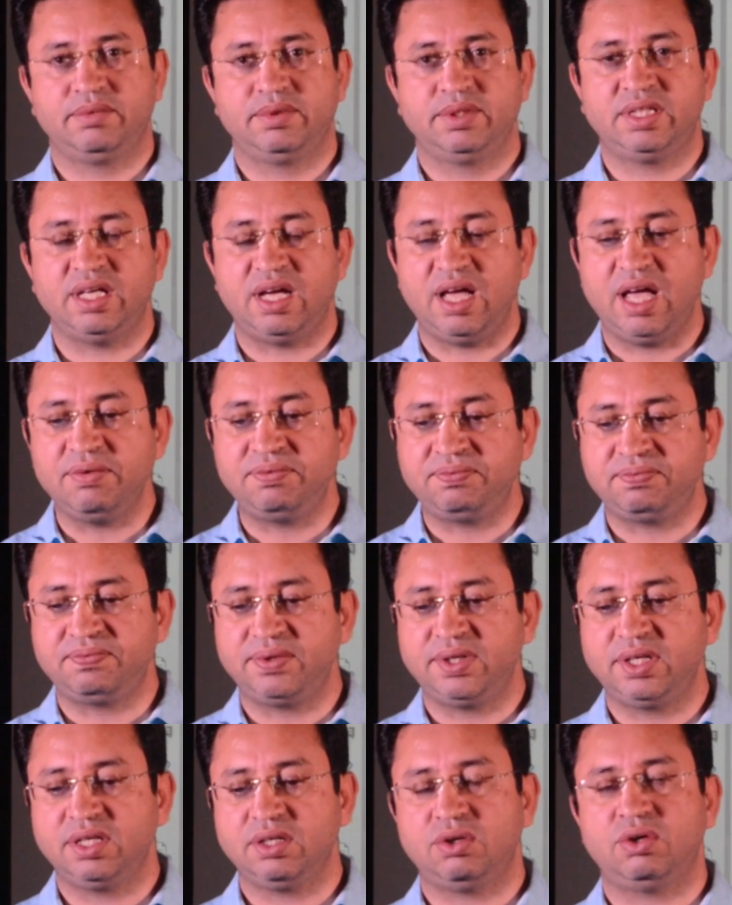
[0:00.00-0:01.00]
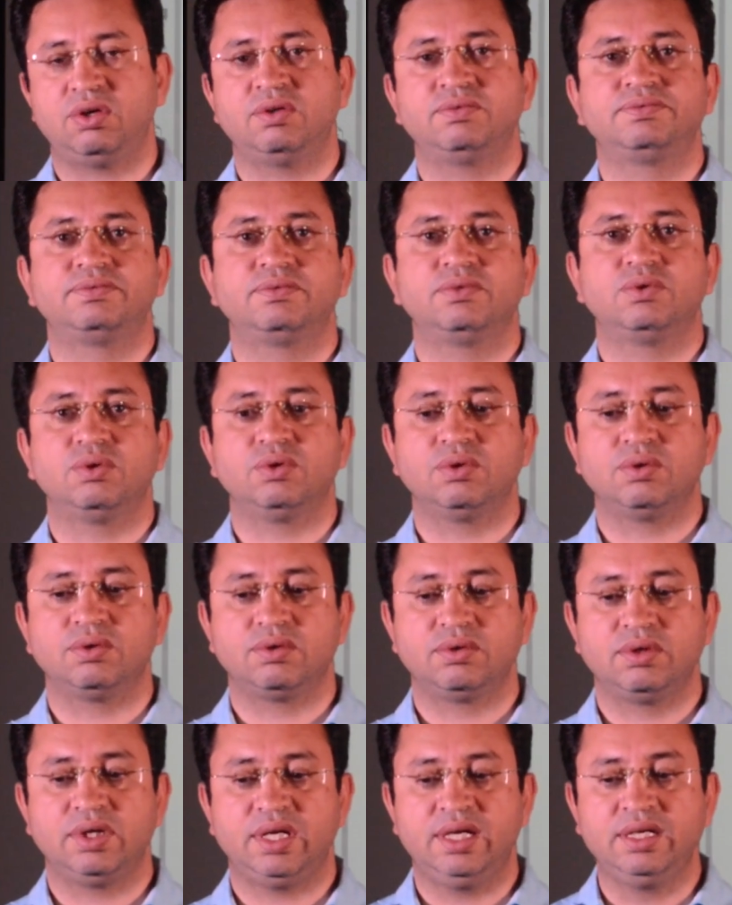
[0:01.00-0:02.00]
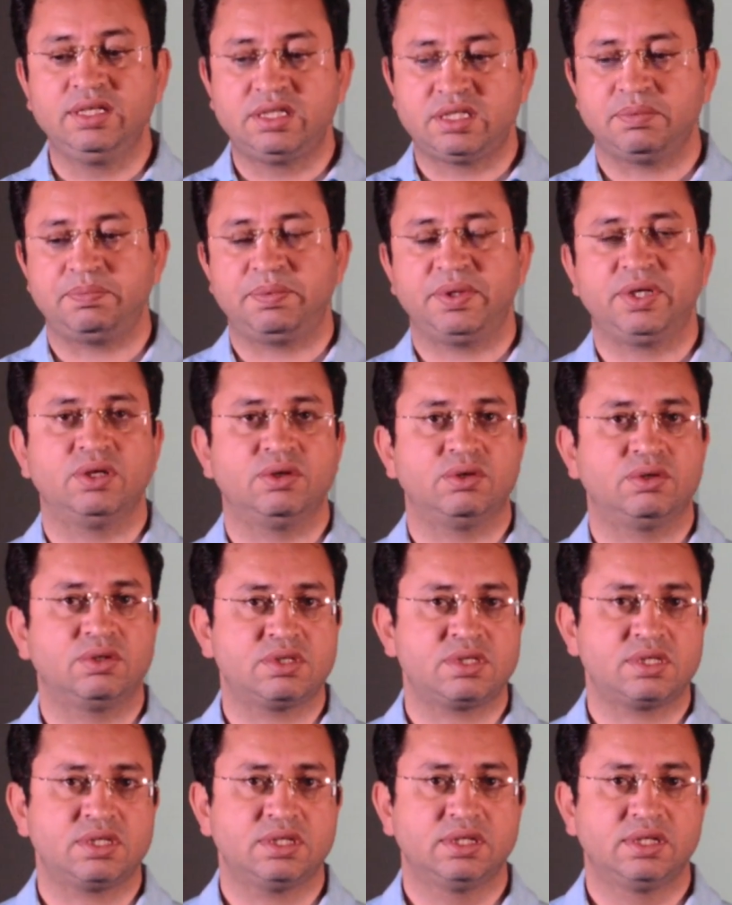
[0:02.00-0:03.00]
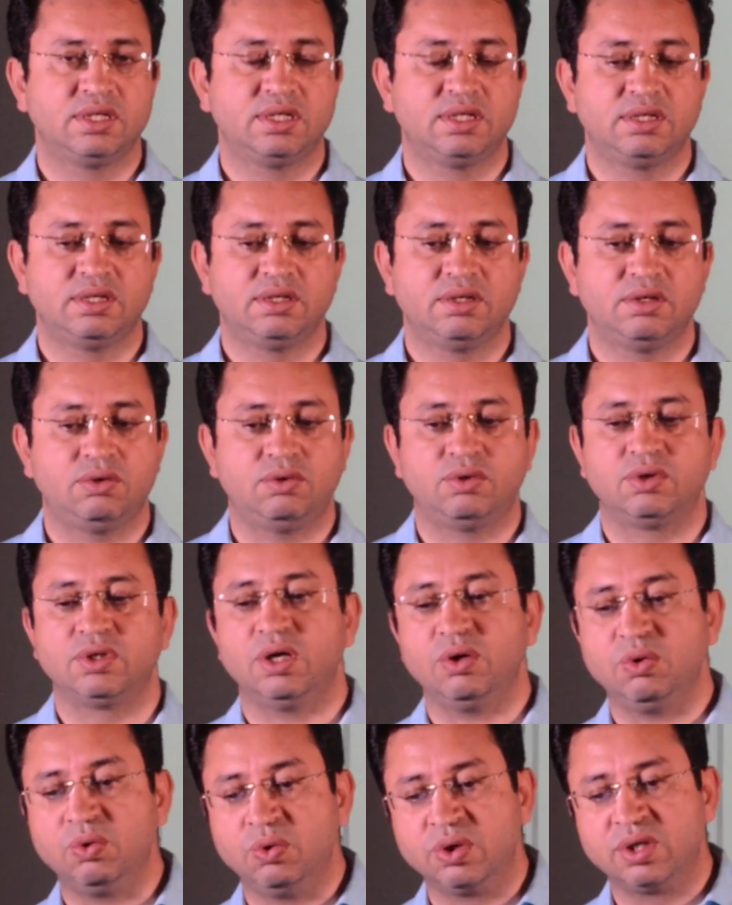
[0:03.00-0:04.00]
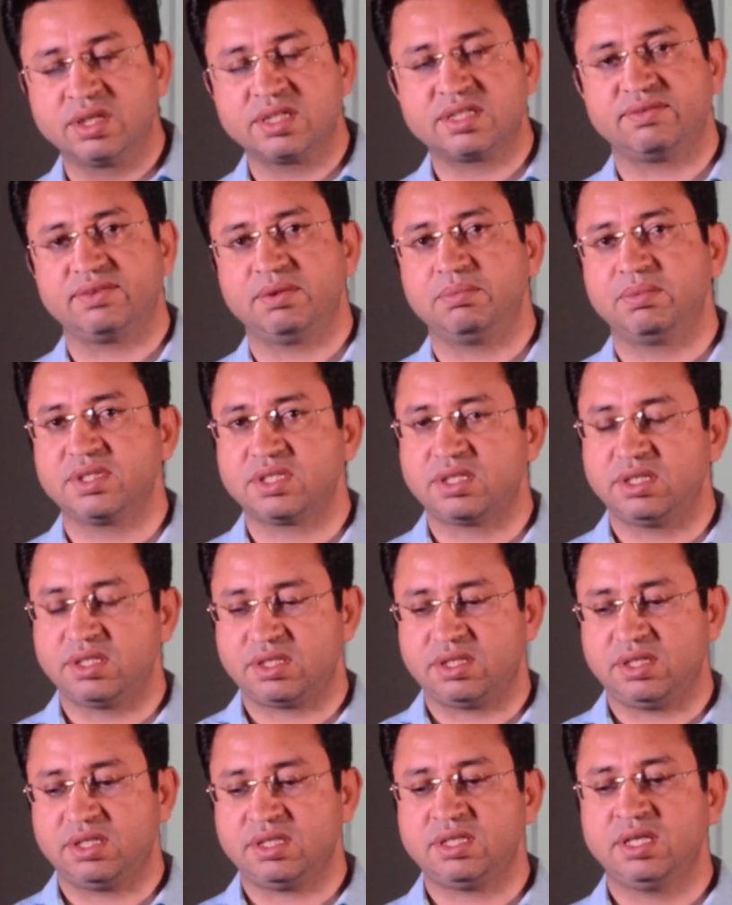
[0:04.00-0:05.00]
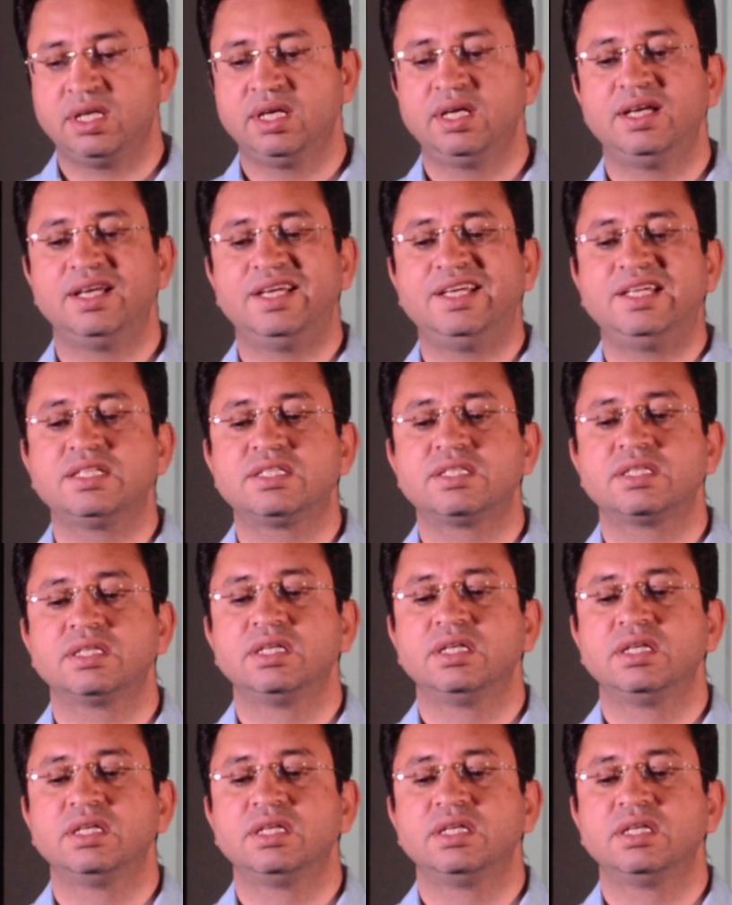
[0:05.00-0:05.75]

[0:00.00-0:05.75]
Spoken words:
The effort of entrepreneurs or the owners of the businesses is